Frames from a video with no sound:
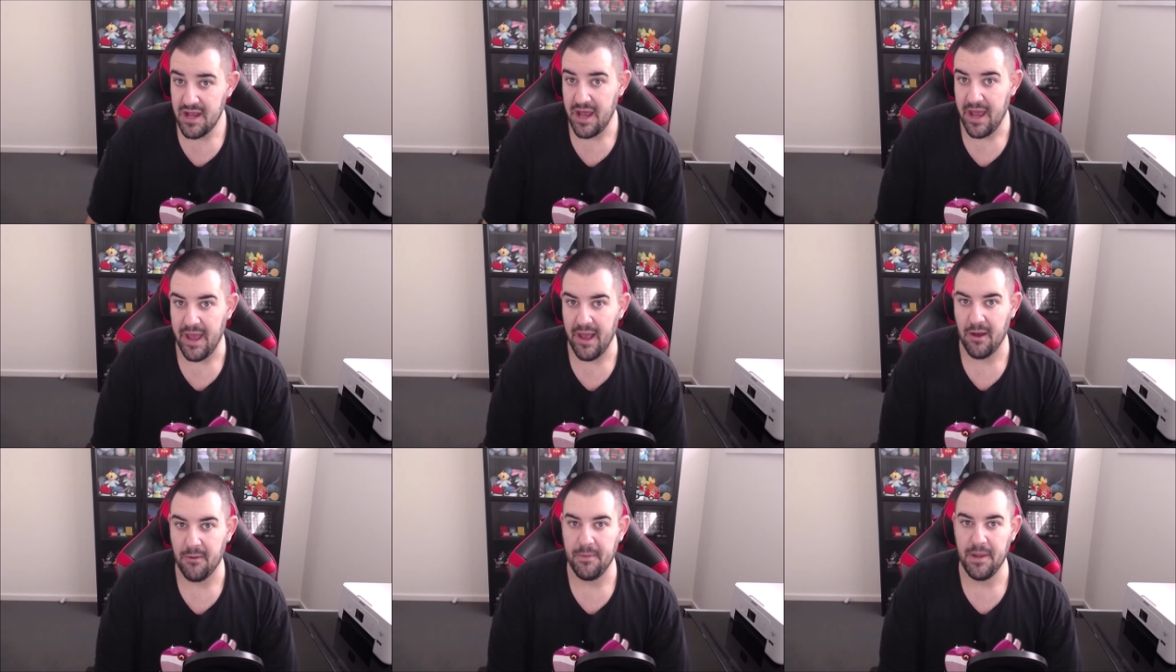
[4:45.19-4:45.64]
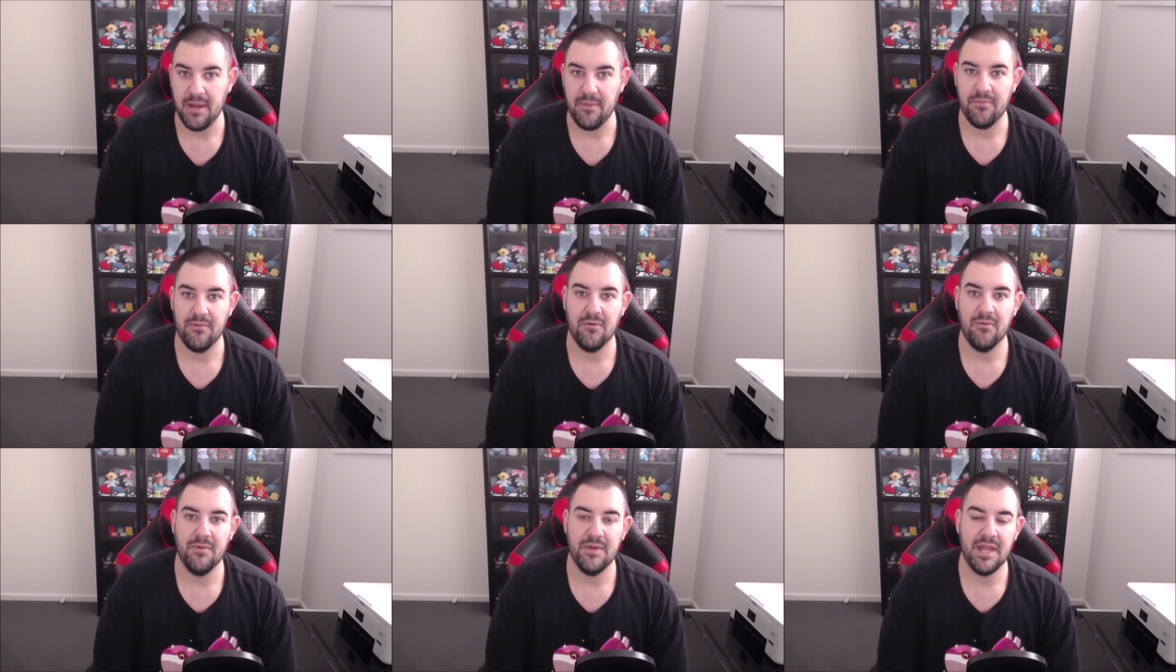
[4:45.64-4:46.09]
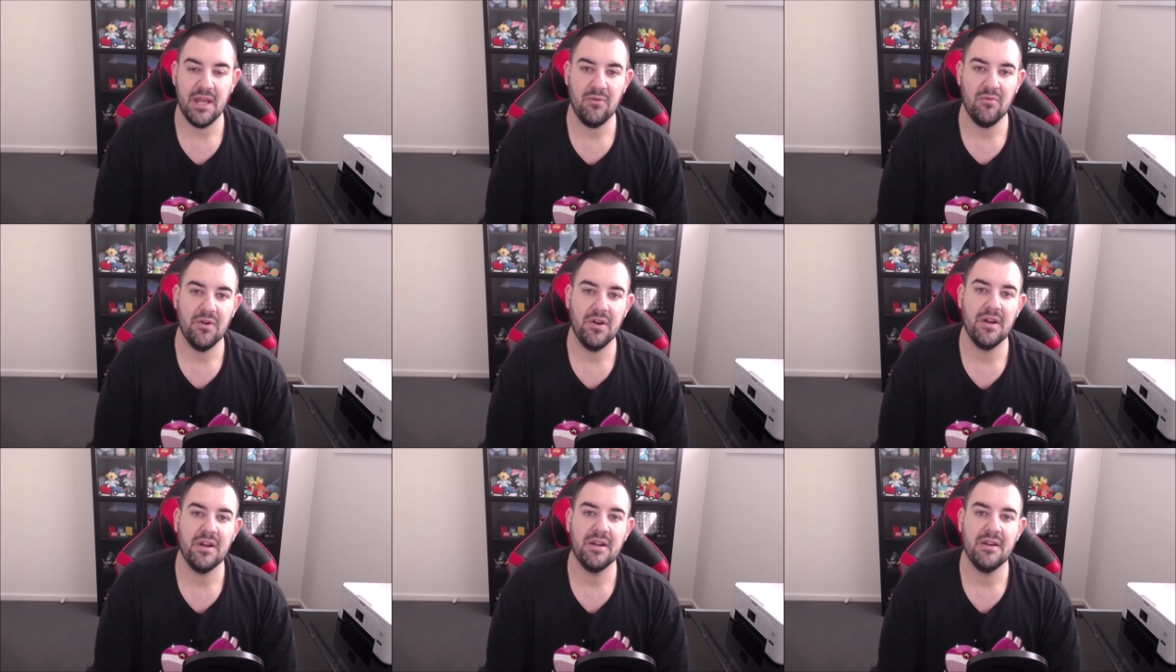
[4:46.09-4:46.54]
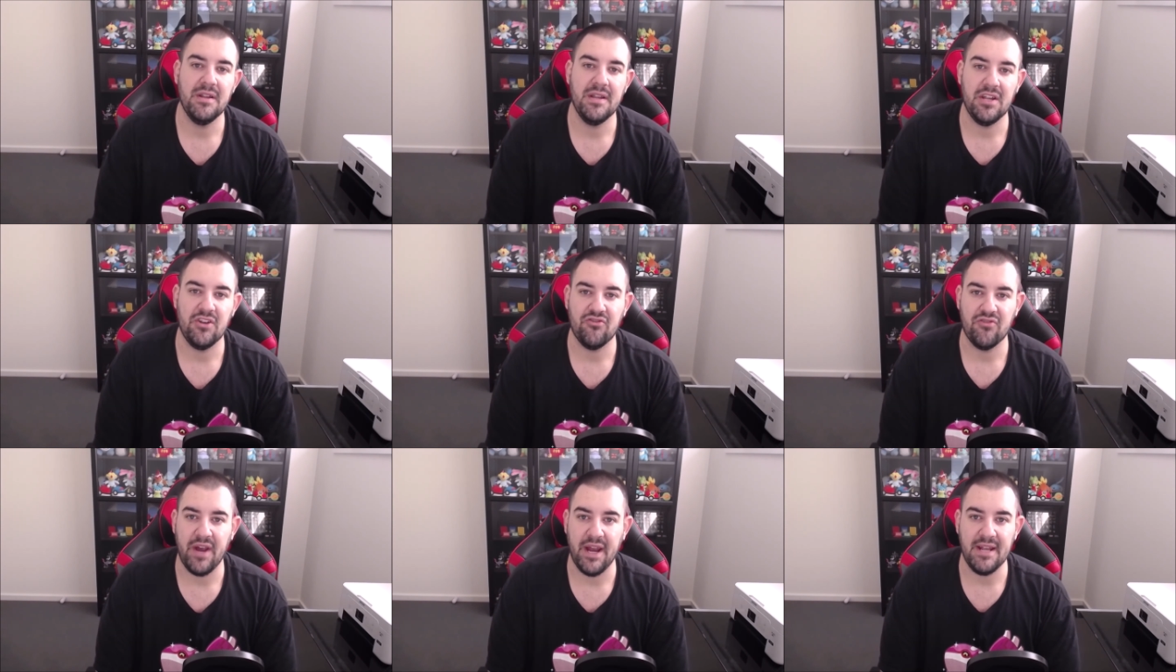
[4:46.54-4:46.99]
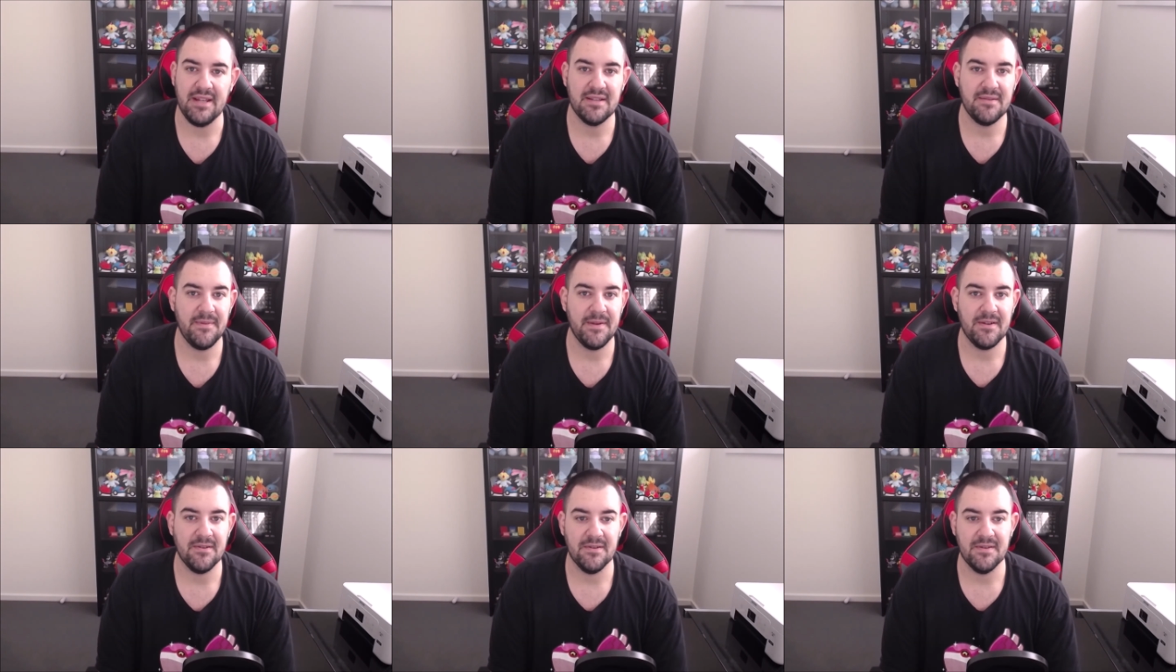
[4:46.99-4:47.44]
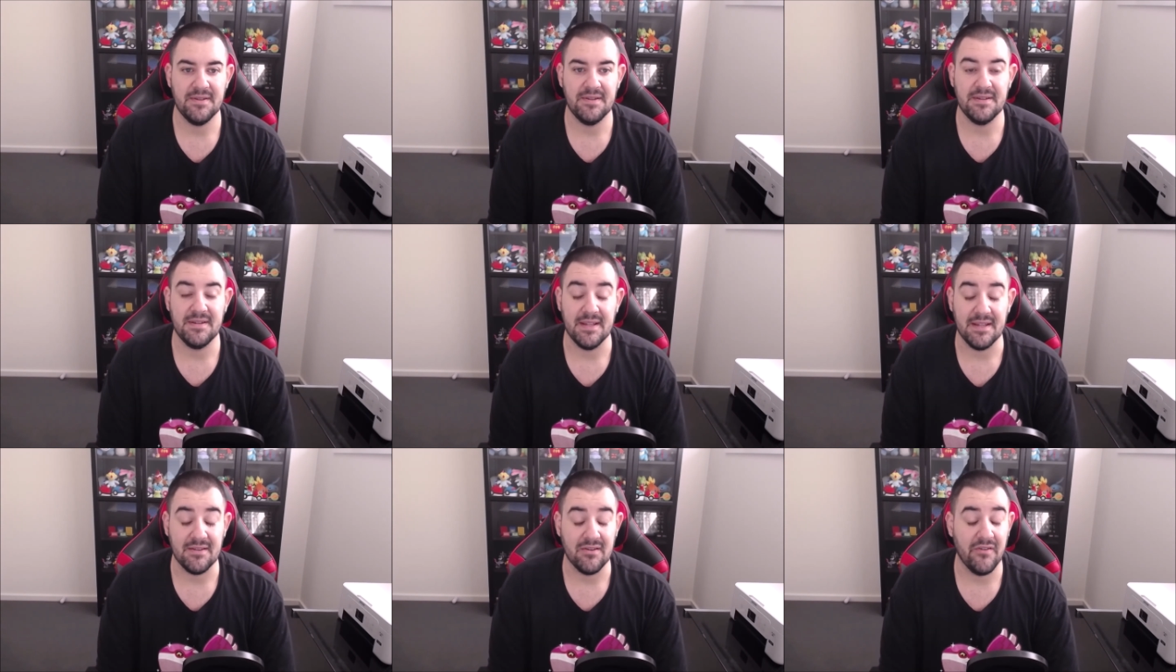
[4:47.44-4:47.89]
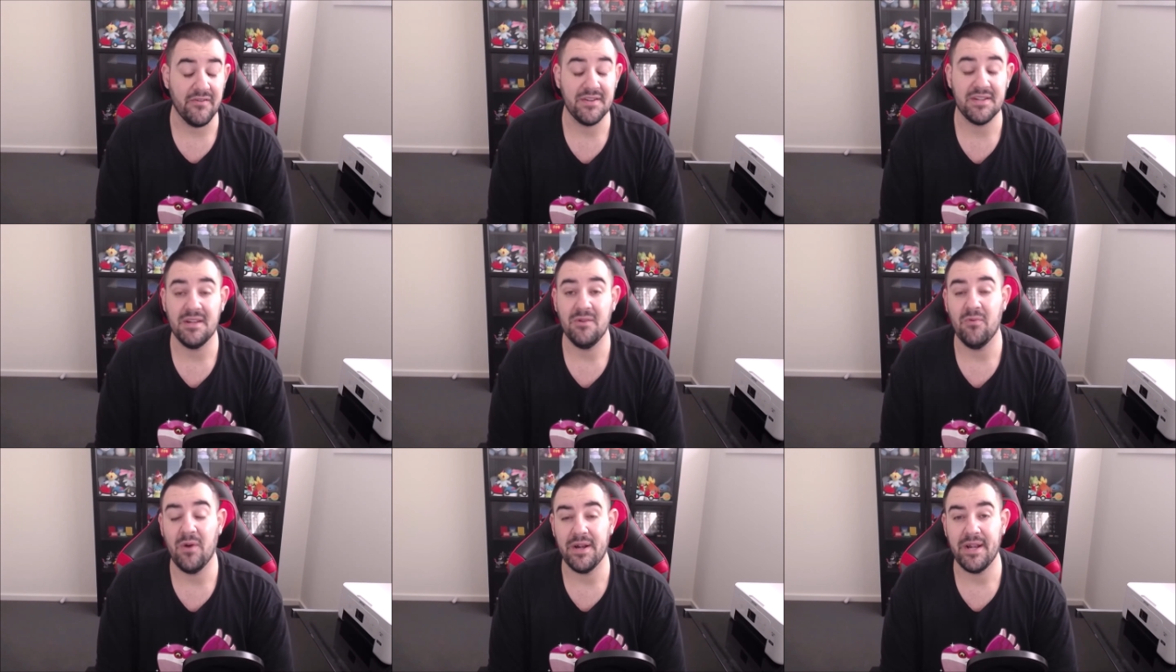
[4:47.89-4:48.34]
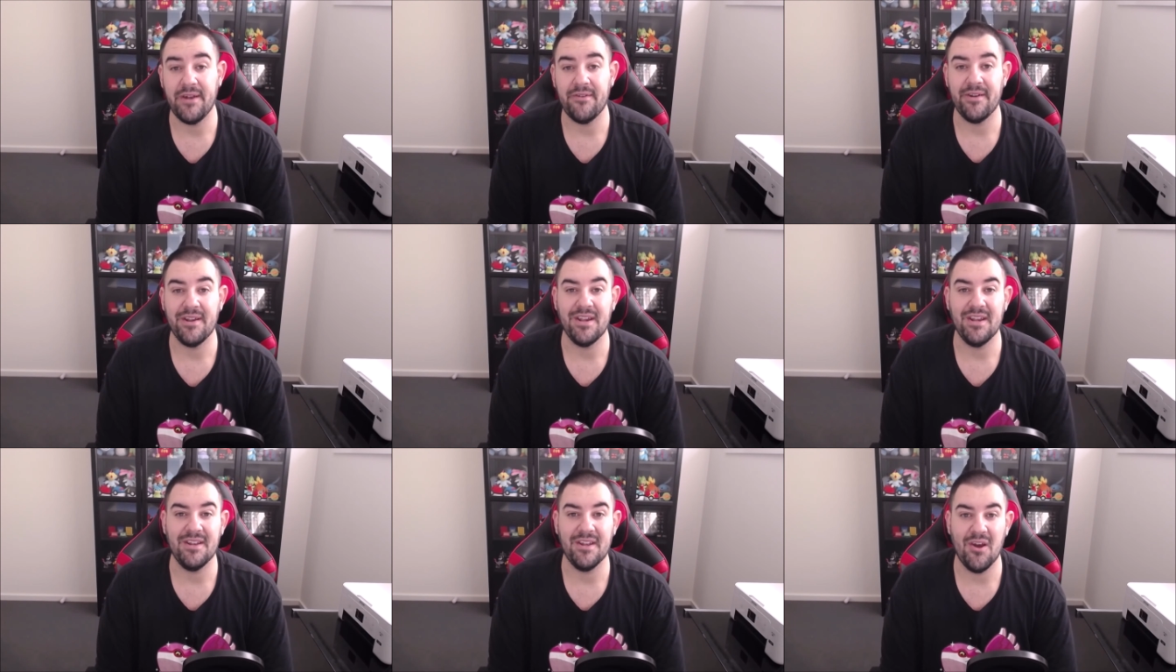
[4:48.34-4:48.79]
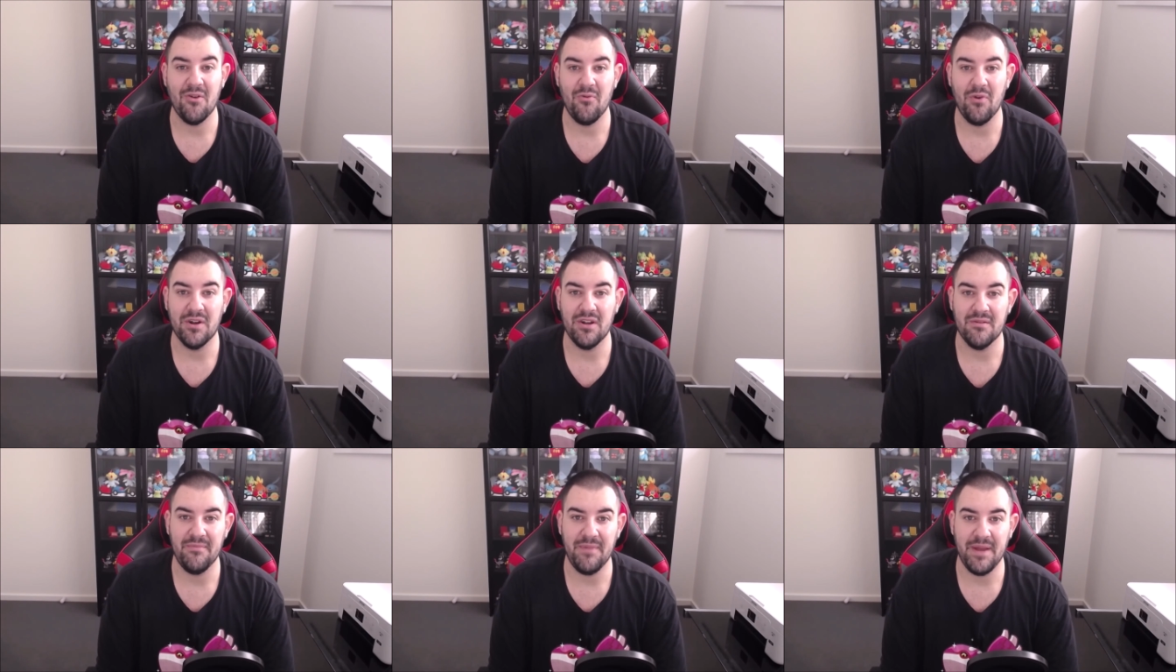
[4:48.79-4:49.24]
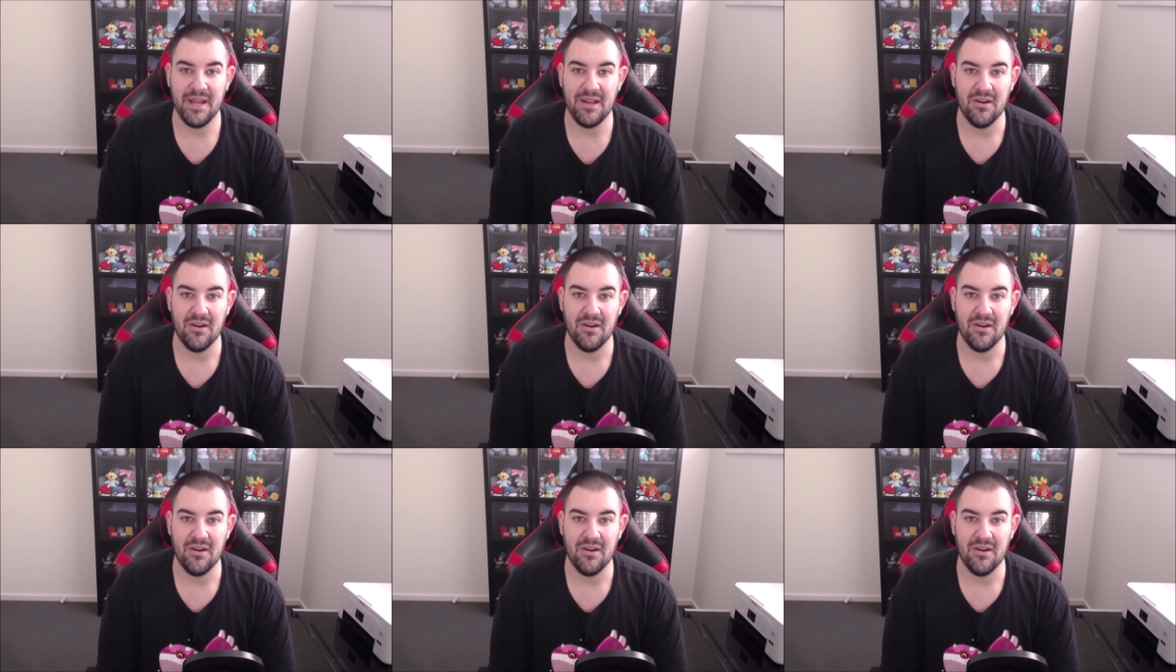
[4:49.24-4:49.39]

our people when they work in your trains because it's obviously one area you don't want to be